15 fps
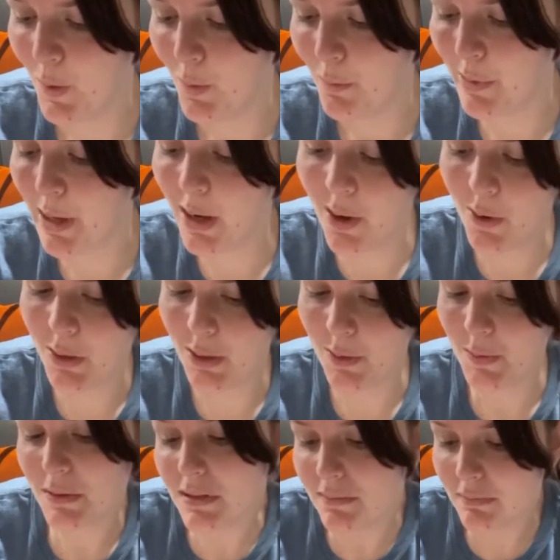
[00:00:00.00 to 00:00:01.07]
But I know, you know,
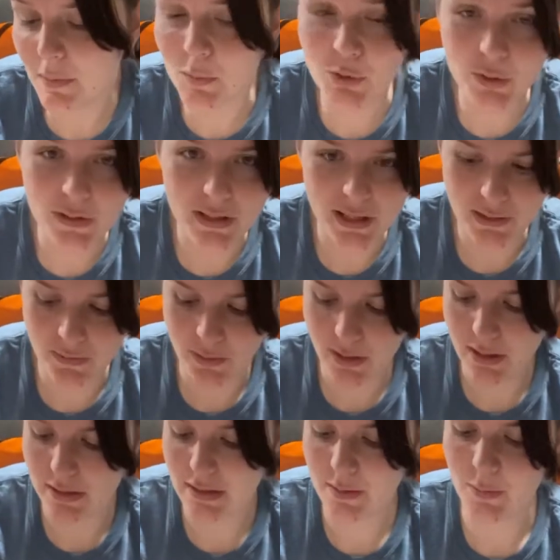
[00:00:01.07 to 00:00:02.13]
I'm sure it's nice for the
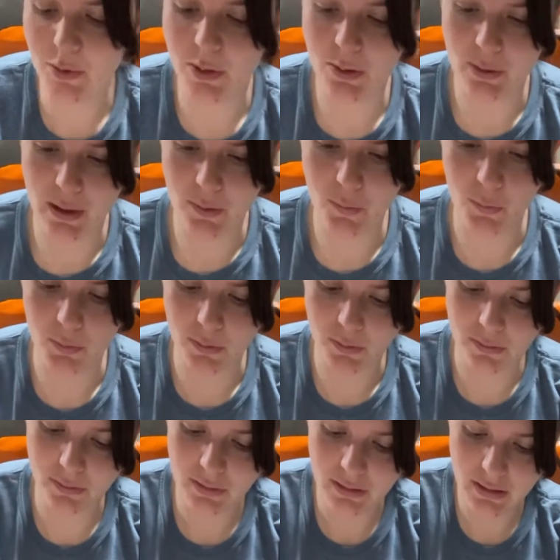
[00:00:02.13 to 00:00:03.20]
customer, you know, they
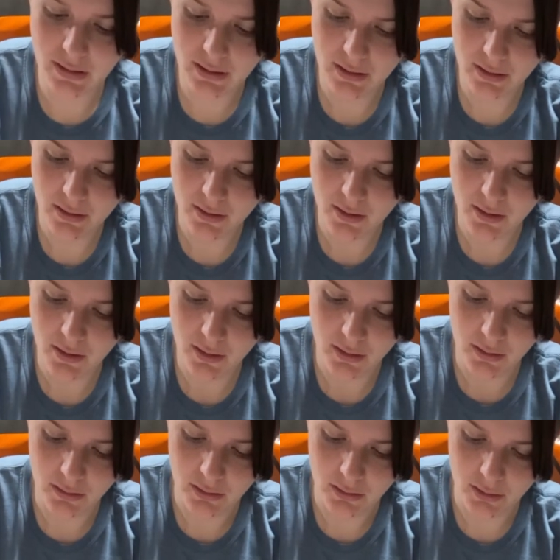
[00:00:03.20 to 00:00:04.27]
ordered,
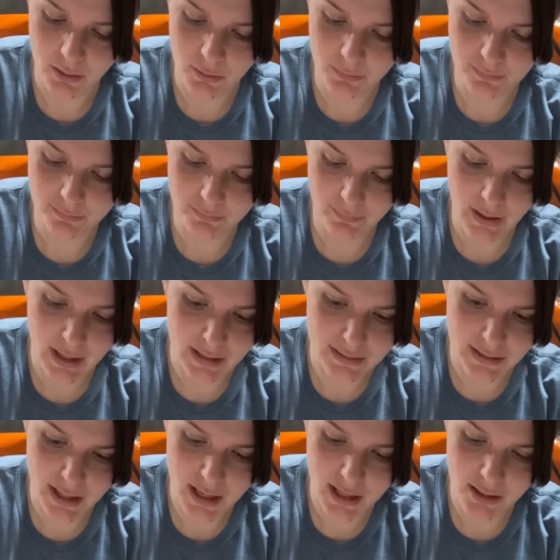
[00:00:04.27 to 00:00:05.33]
you know, X
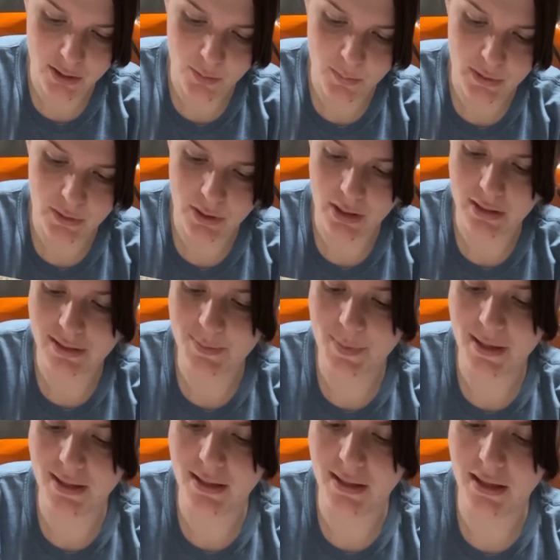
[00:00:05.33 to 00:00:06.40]
item and they're not
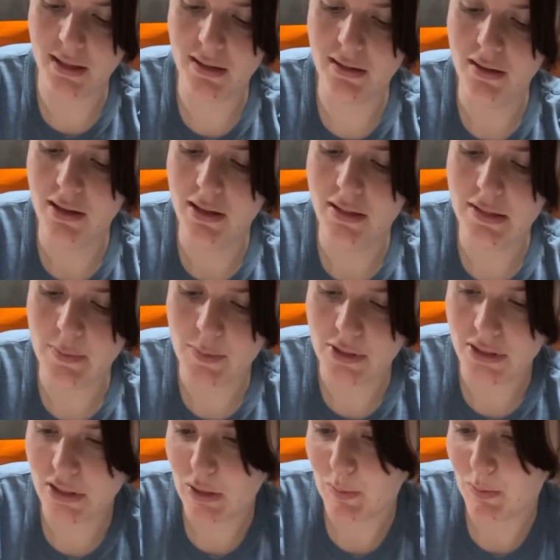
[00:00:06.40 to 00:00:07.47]
expecting it to be
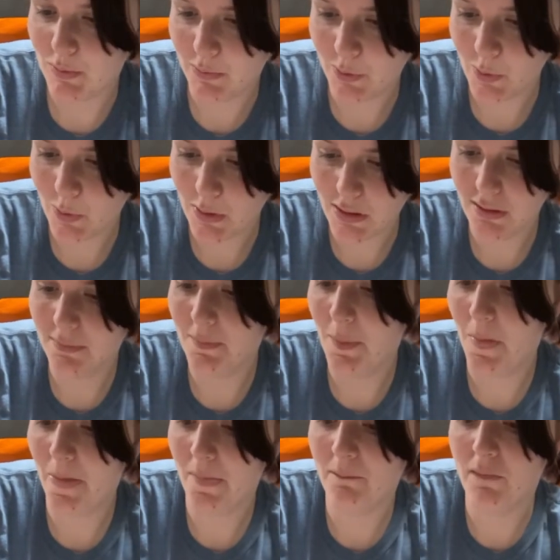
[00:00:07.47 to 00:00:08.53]
shipped for
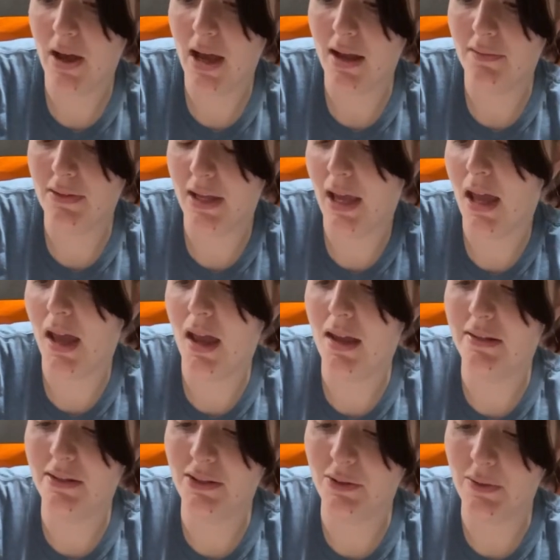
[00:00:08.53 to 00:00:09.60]
5 days,
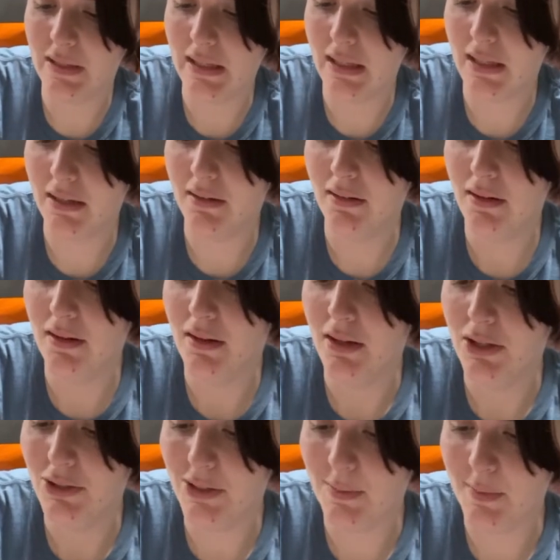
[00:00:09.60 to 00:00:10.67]
and, you know, they get it
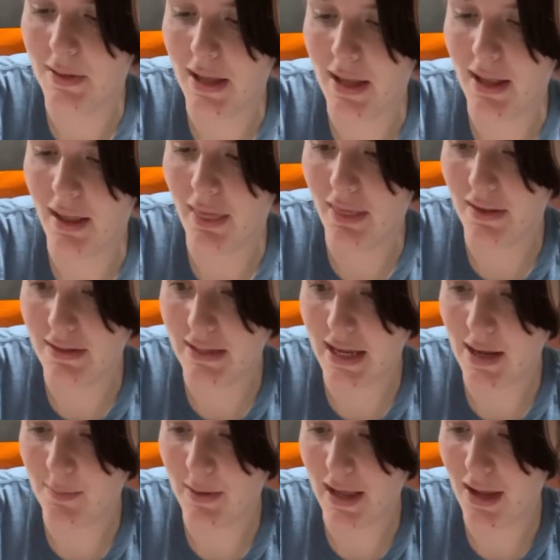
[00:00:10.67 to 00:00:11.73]
shipped like the
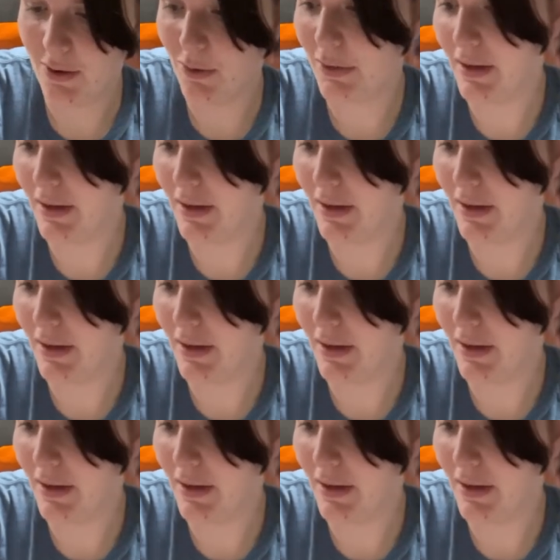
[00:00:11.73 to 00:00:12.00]
same day or the